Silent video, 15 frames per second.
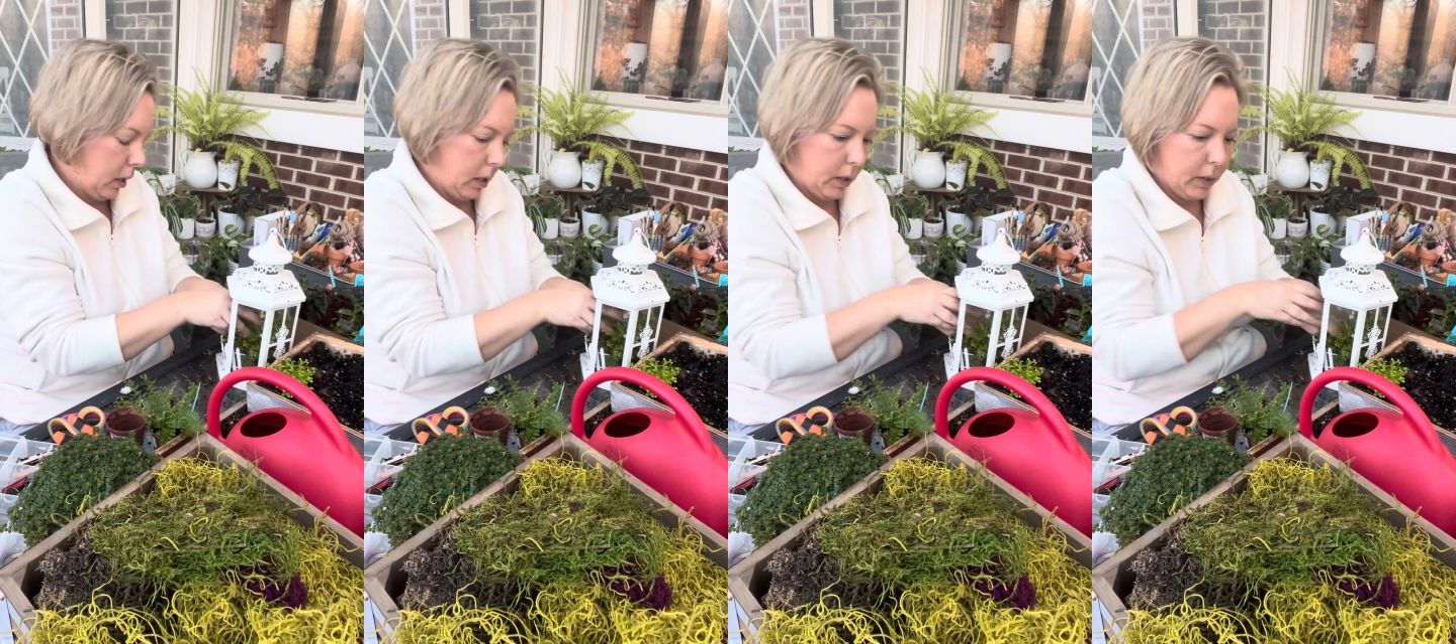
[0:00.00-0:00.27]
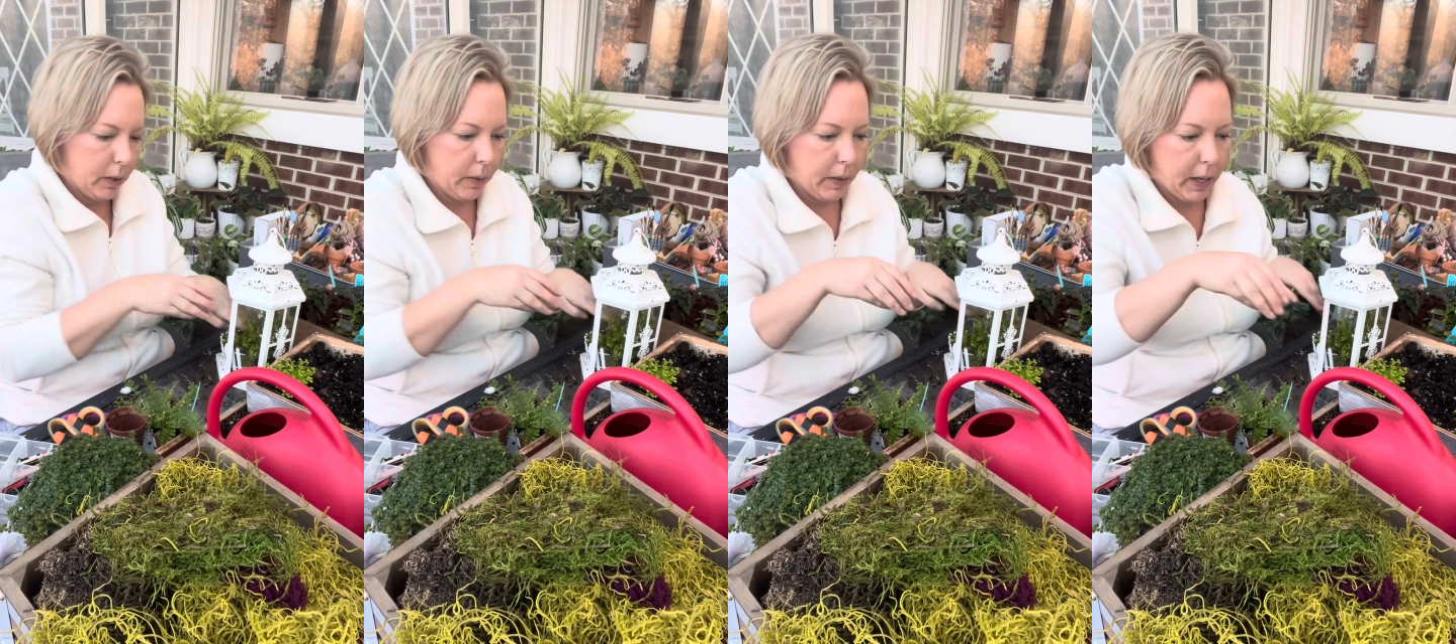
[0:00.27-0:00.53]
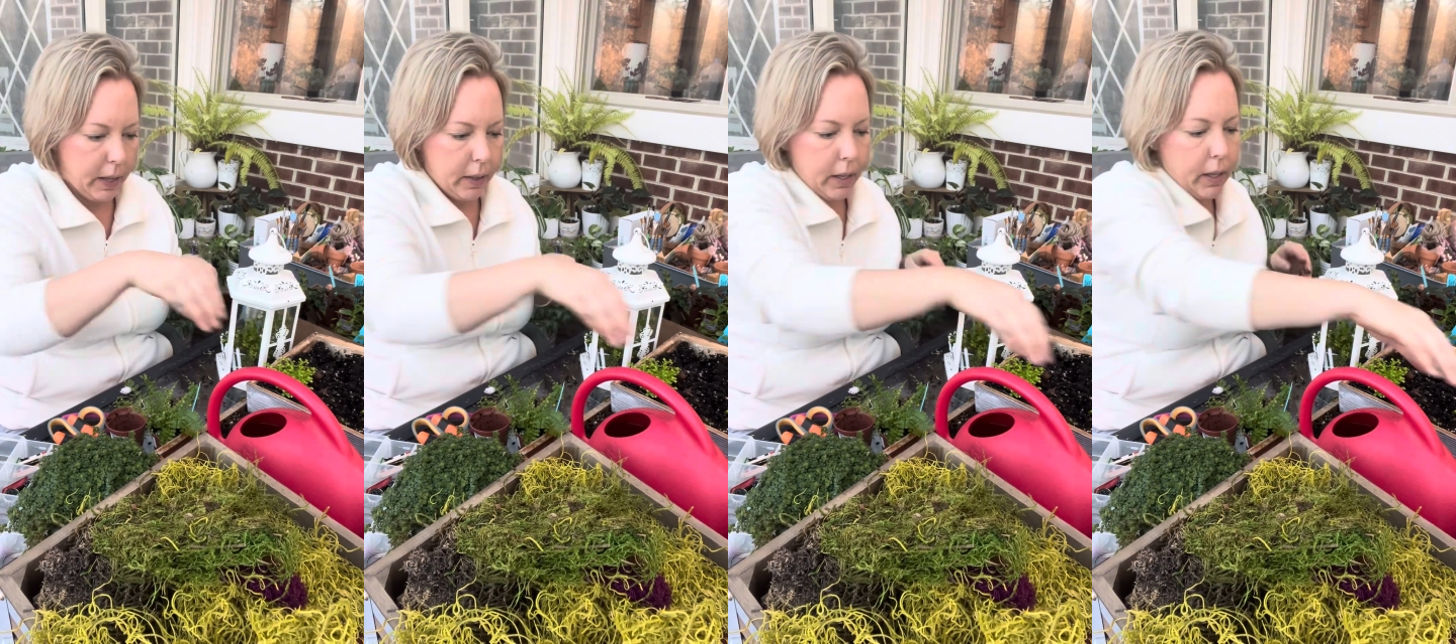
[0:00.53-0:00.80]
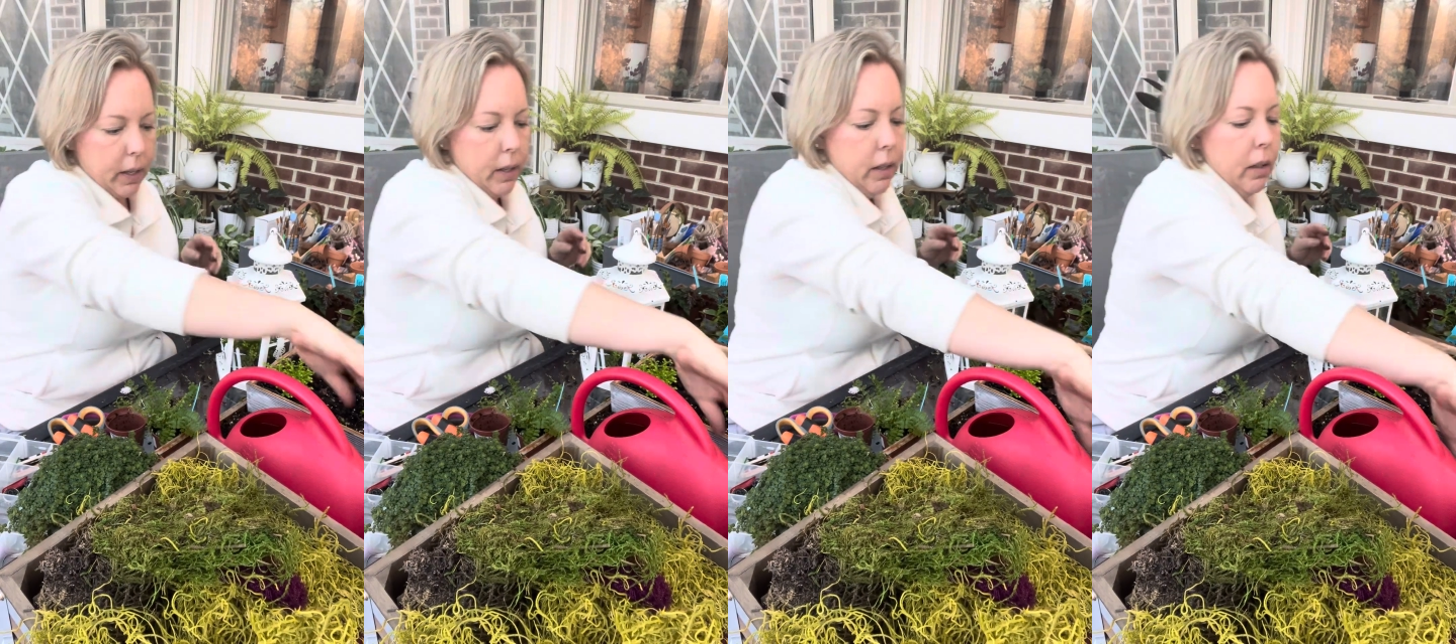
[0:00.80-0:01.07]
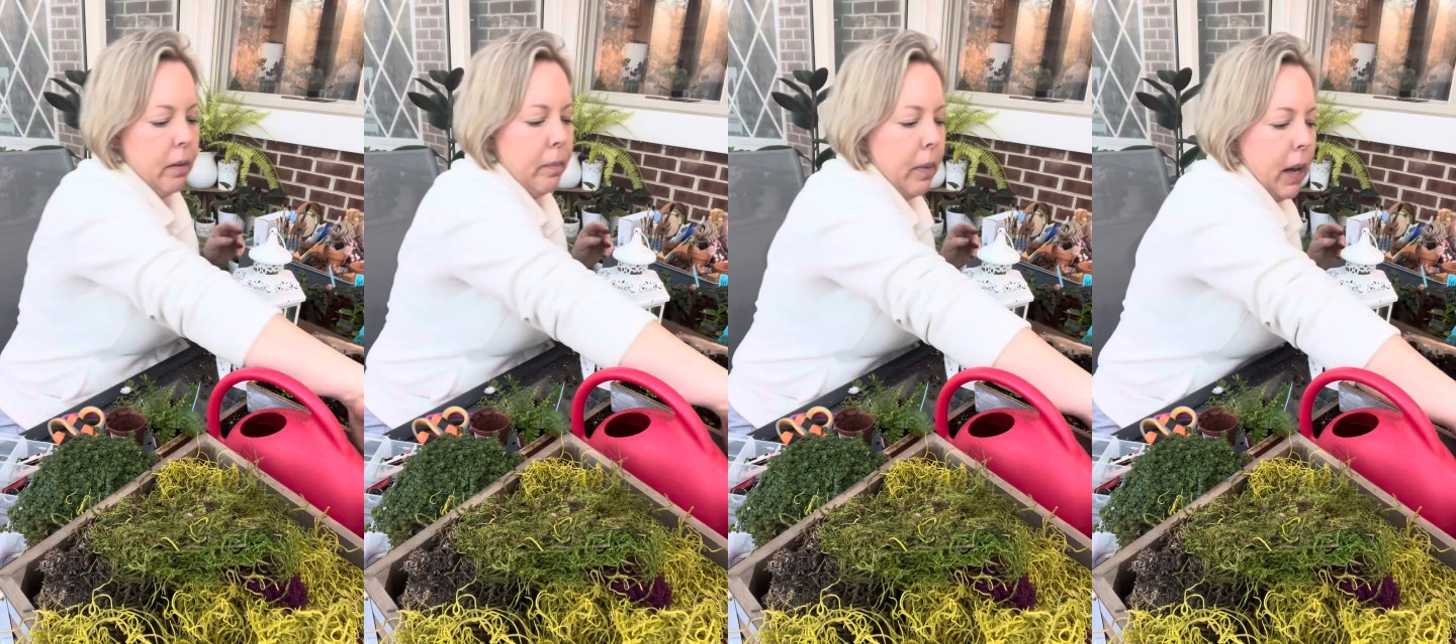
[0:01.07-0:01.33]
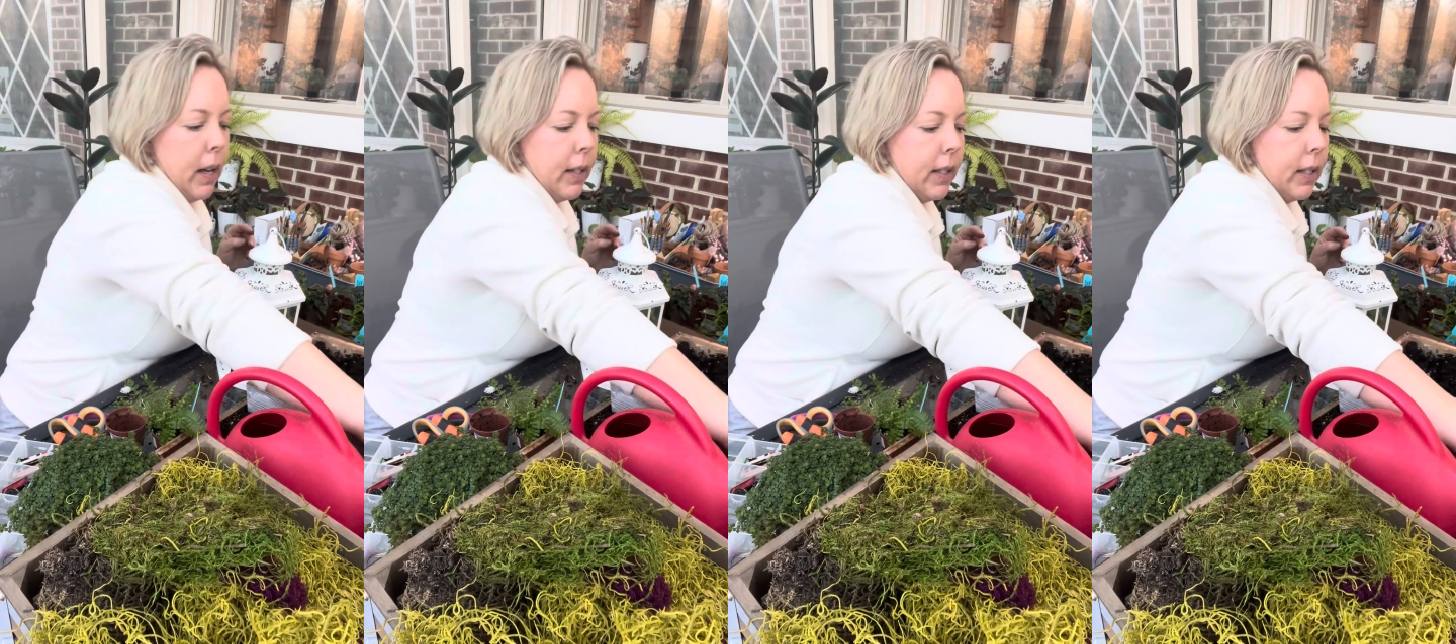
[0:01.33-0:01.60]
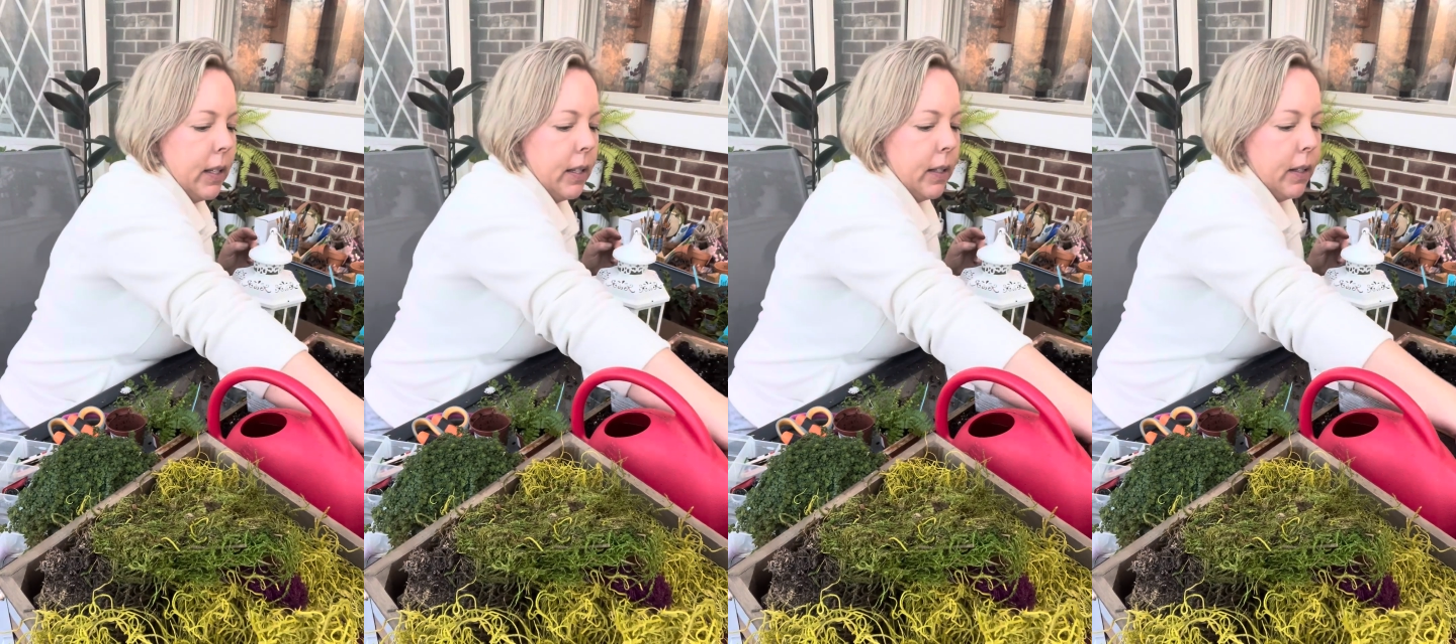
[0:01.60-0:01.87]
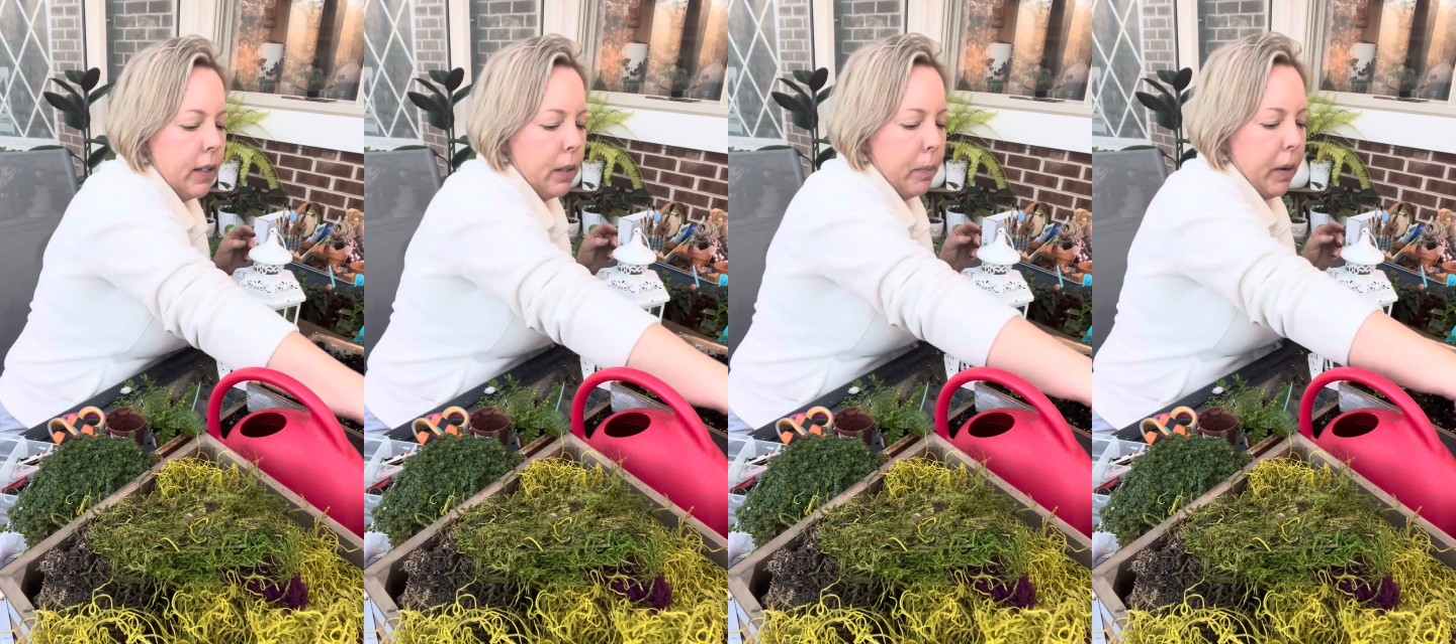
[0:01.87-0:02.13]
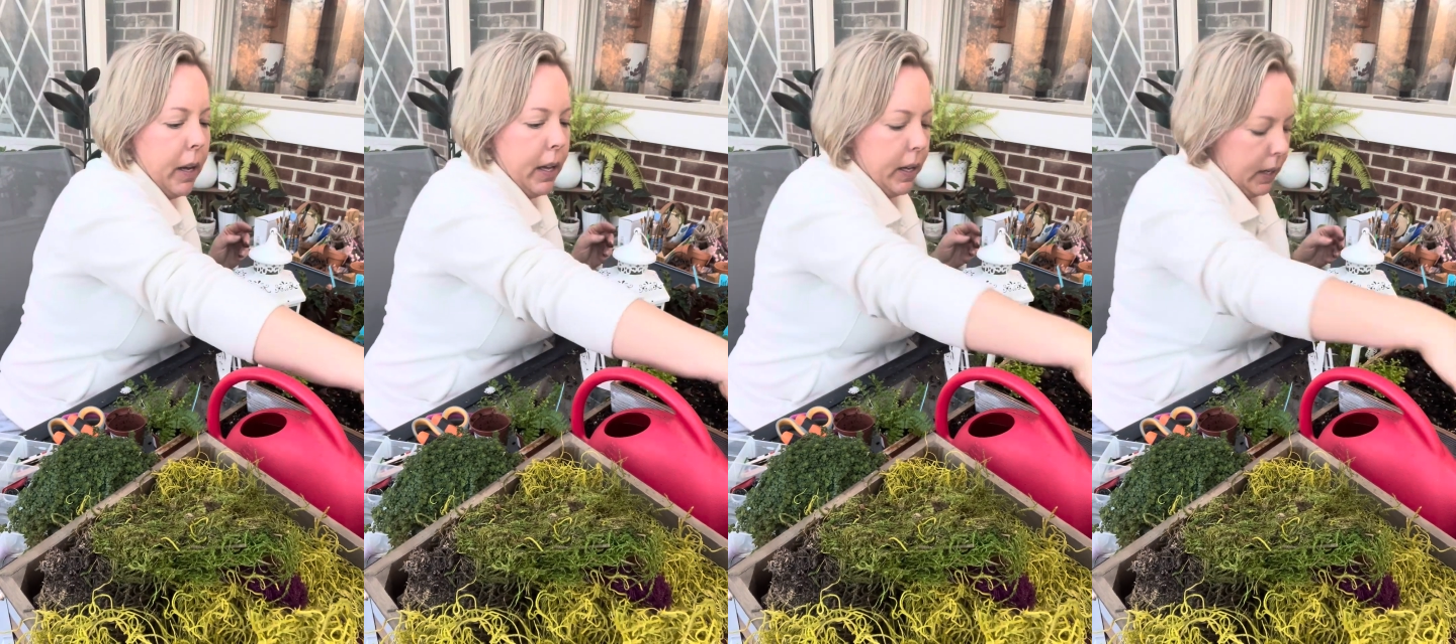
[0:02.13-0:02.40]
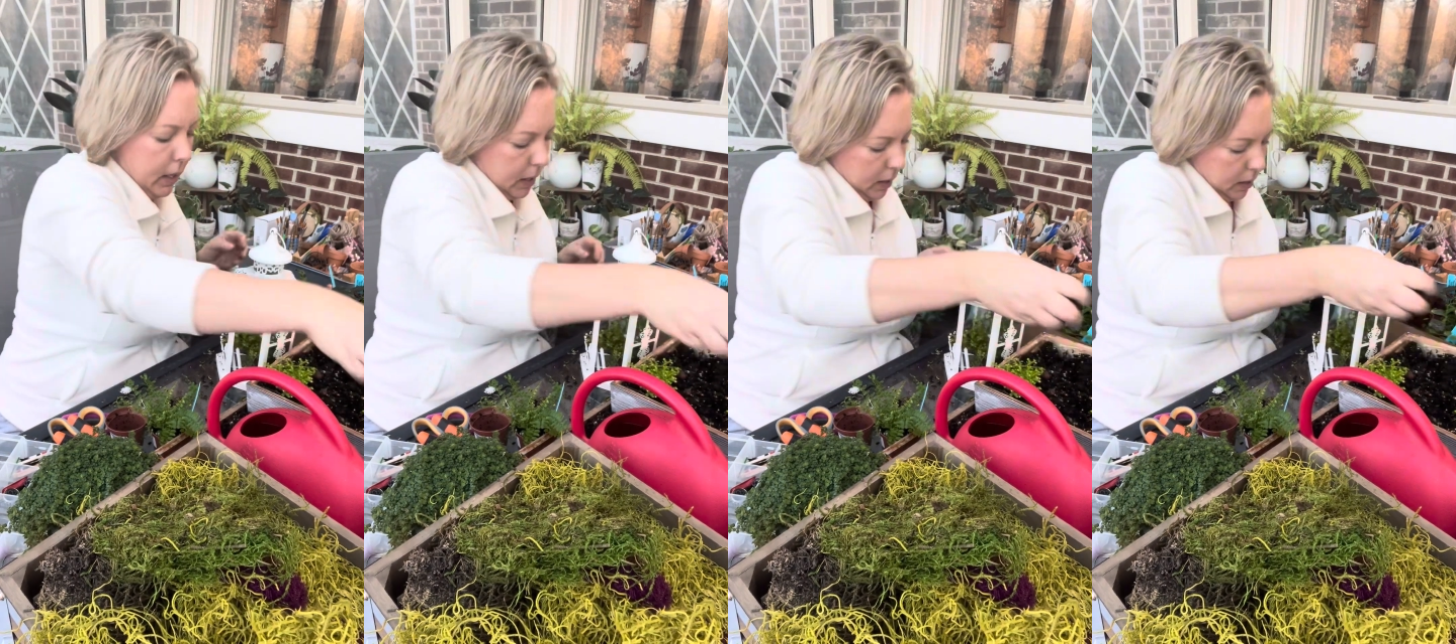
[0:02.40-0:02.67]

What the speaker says: so that the moss can spread.